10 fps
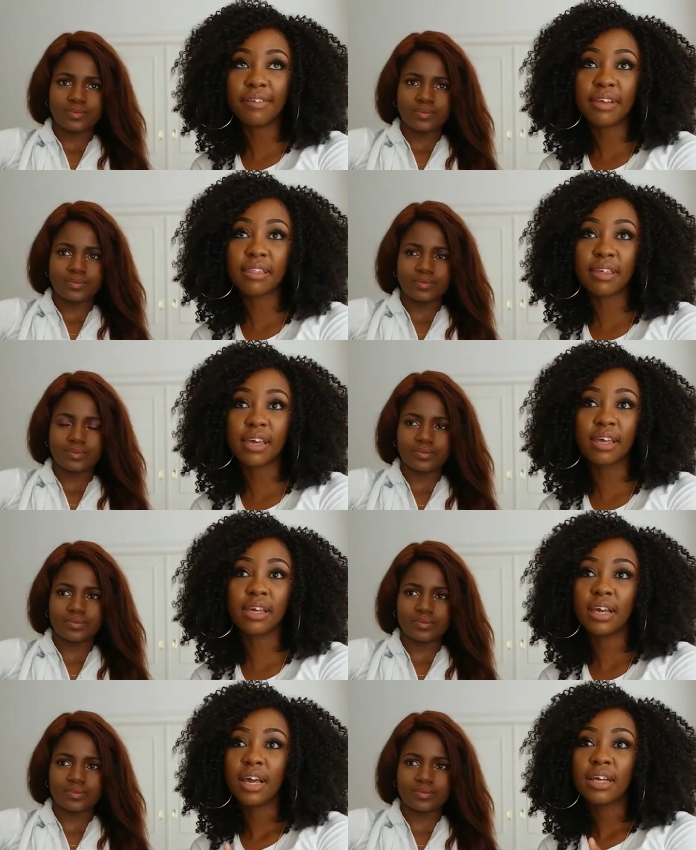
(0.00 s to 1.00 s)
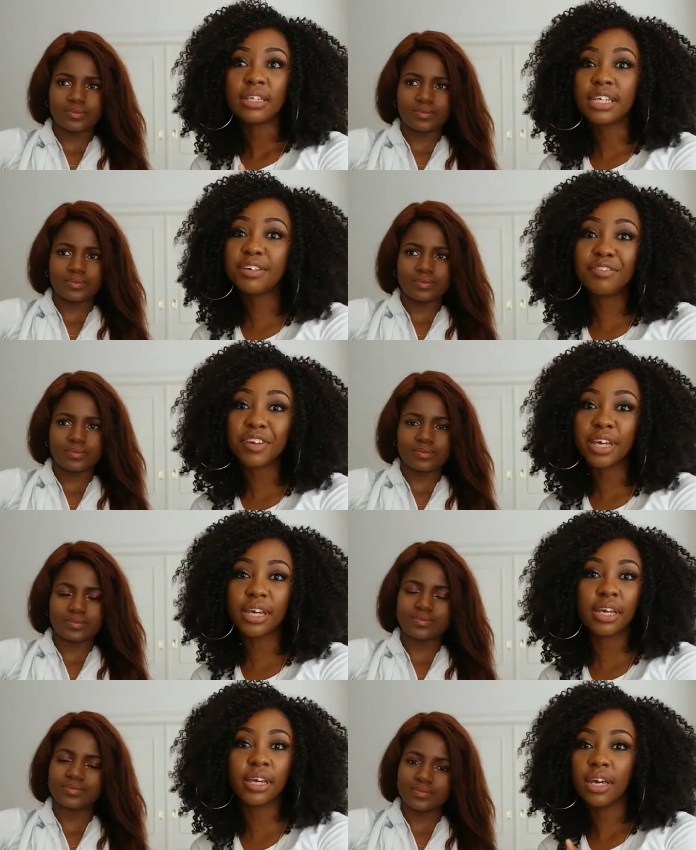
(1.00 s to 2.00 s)
Speaker 1: everything. T V.
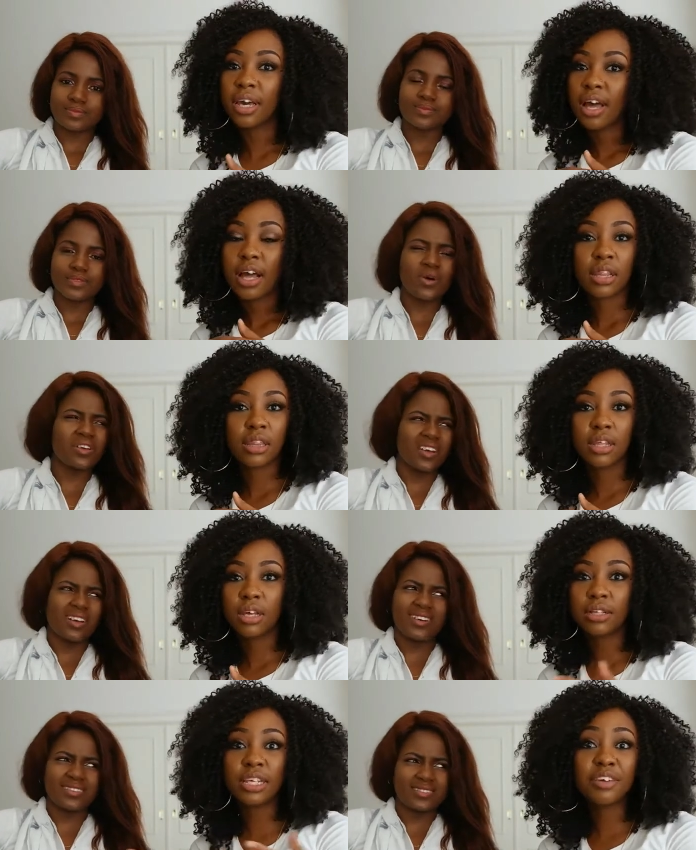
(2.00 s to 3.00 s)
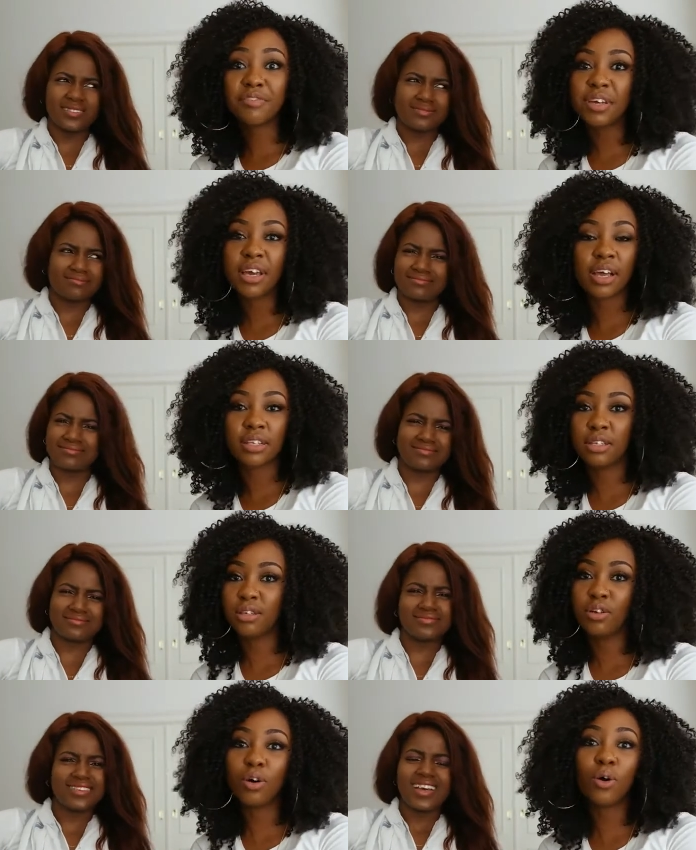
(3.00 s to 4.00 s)
Oh yeah. T V has
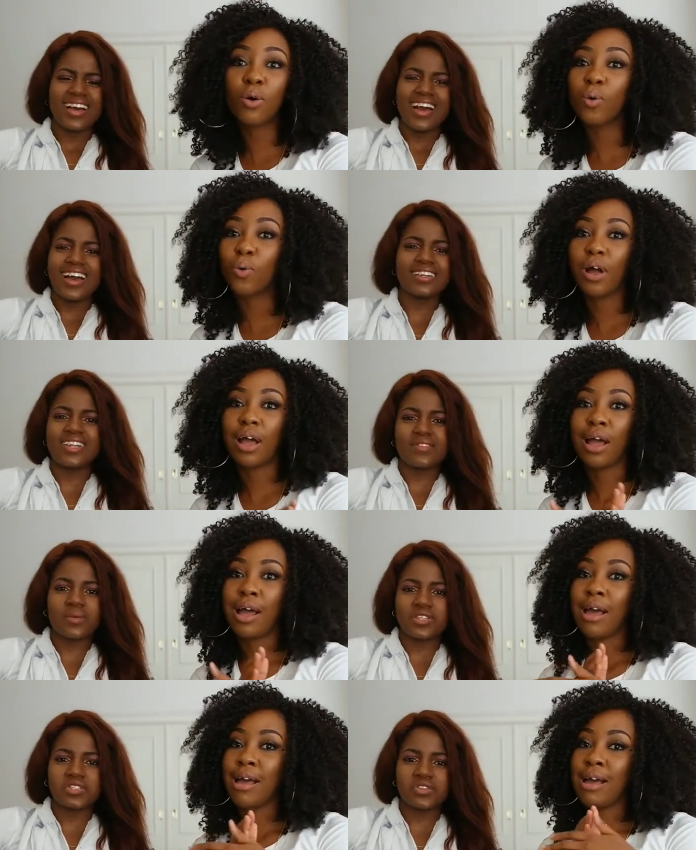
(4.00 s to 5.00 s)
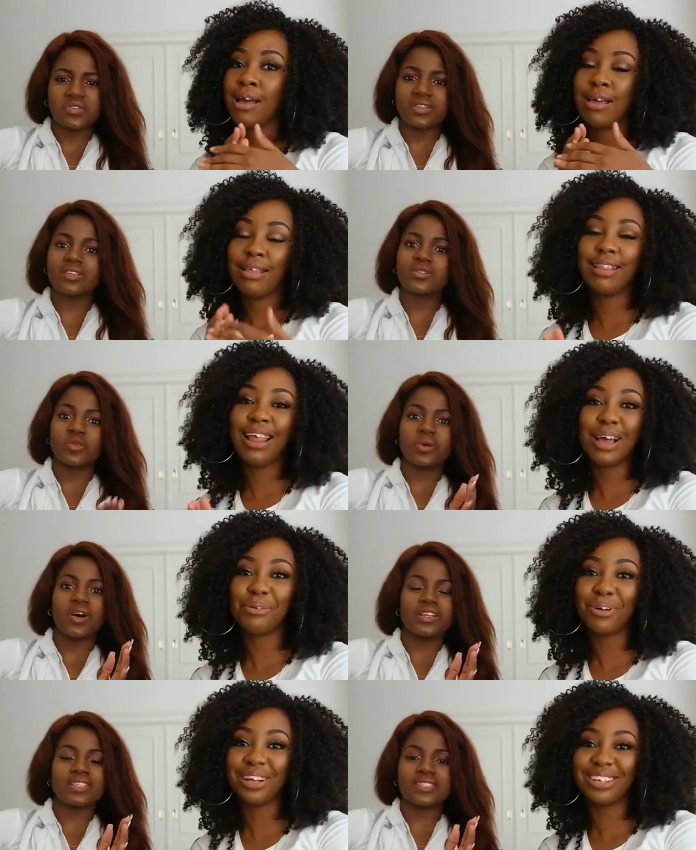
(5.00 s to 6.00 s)
no. I never watch T V.
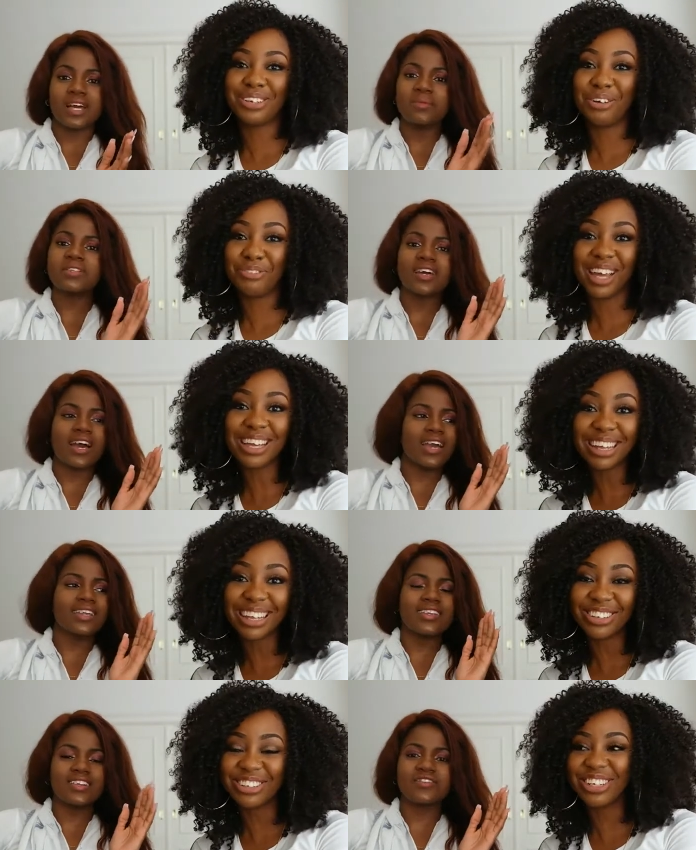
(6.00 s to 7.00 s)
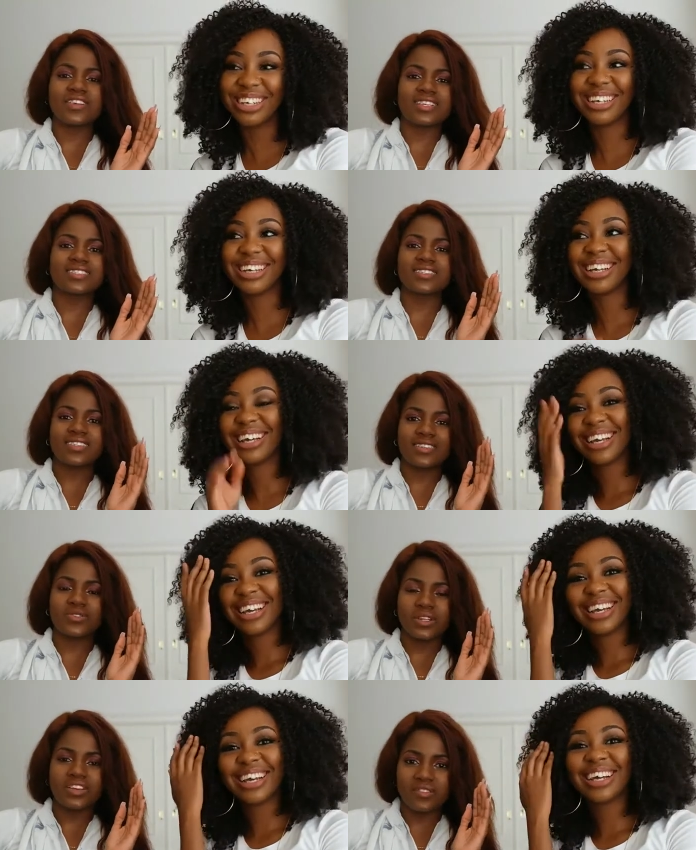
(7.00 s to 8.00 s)
Language. I, mean, I Netflix
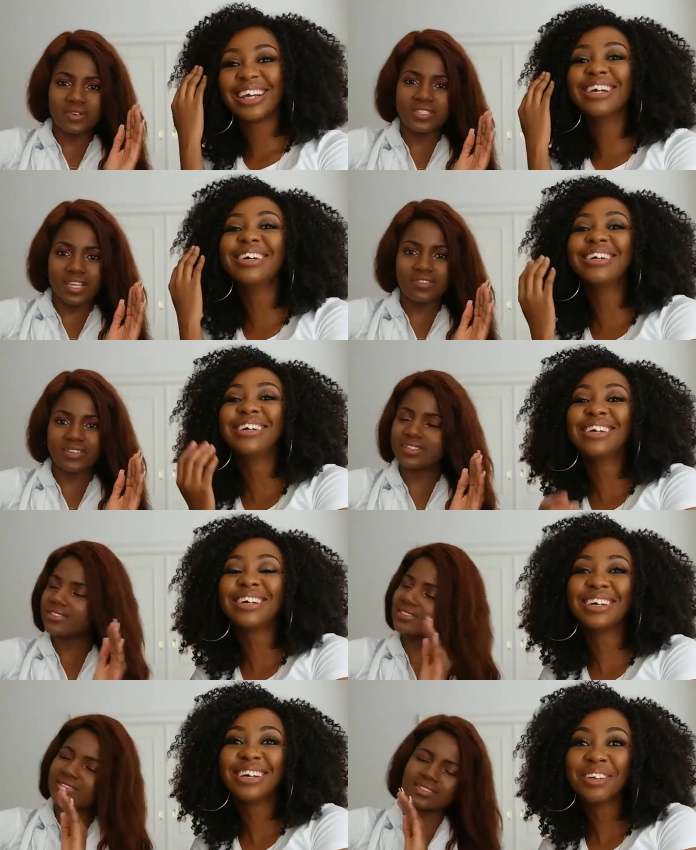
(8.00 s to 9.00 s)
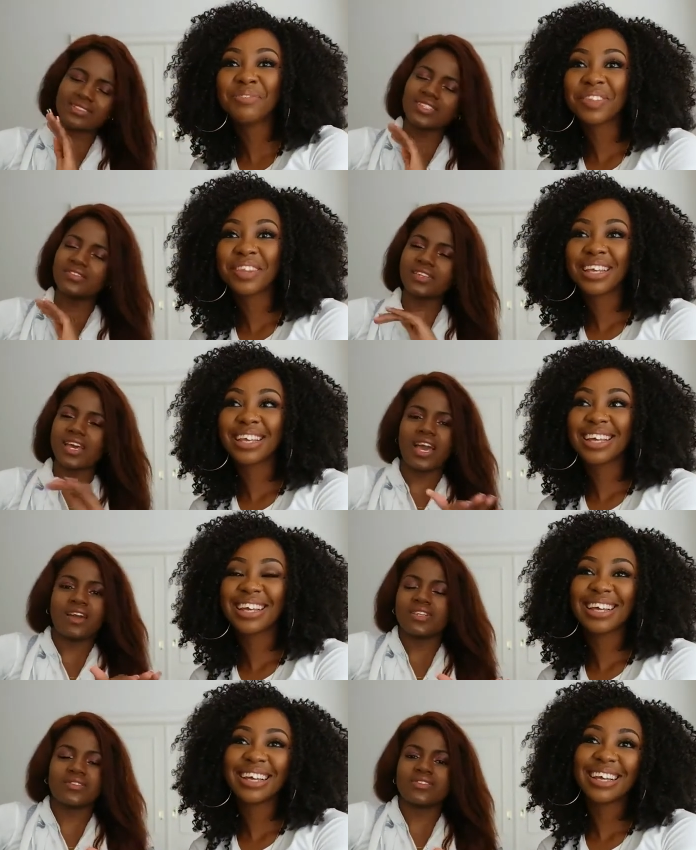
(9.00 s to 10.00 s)
twenty four seven. T V I
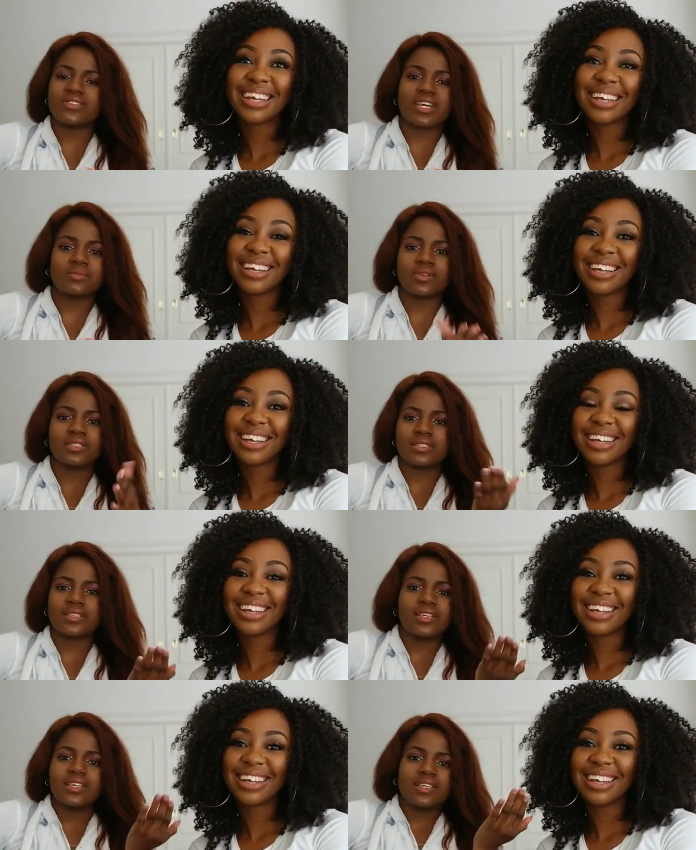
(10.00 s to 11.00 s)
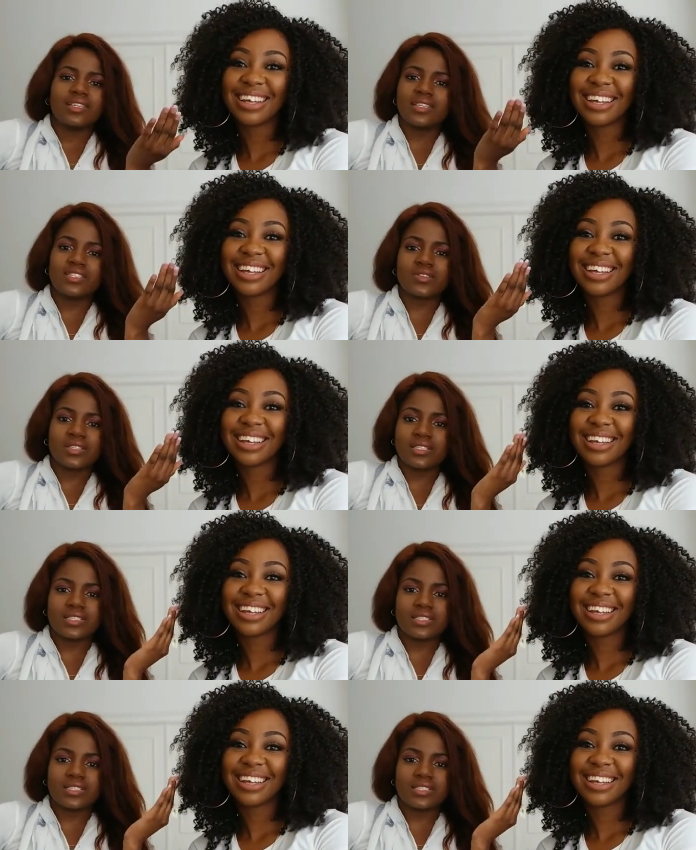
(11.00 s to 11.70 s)
haven't even tried because literally it's